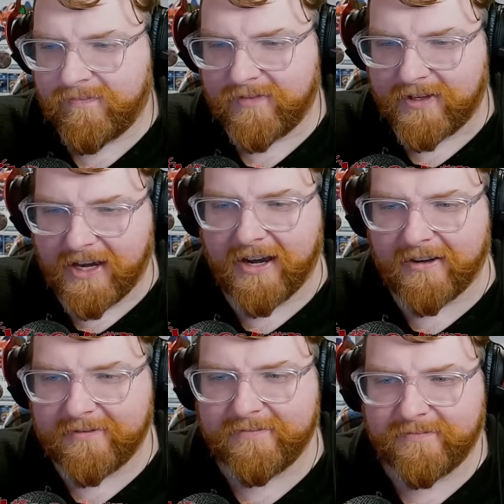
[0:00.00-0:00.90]
In the
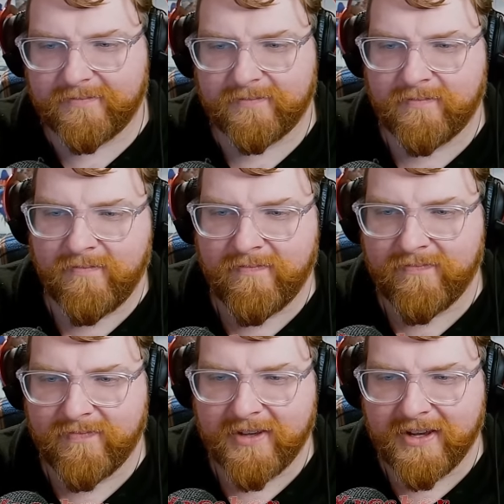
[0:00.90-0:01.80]
States, that's fine
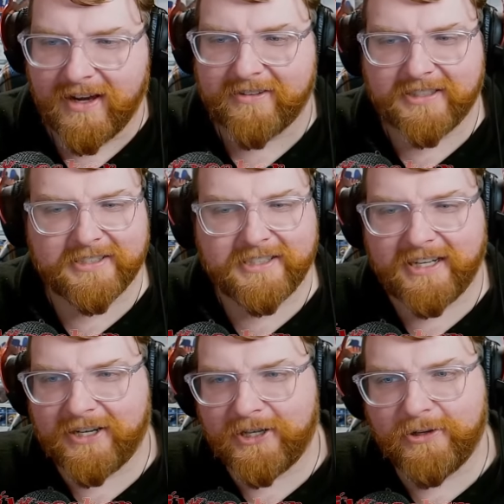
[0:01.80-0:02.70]
with that. I was going to say,
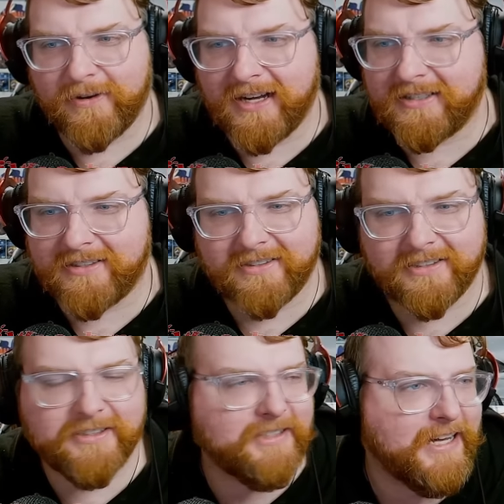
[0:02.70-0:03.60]
in the U.S.,
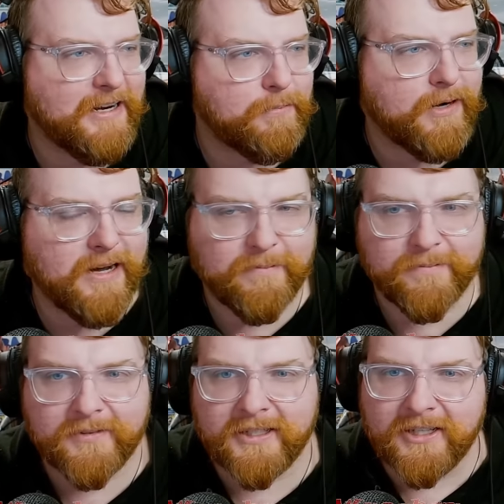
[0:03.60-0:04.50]
this is not a problem.